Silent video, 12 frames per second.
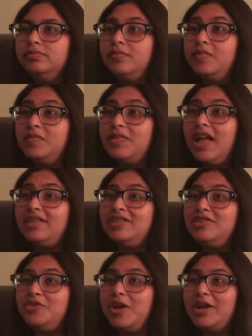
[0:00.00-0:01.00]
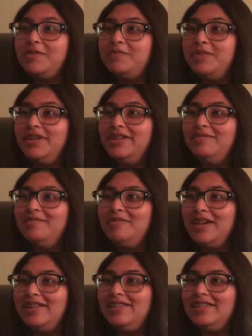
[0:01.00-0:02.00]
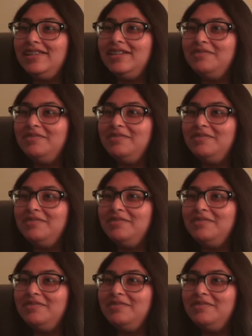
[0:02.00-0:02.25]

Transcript: That's a dragon pit I see.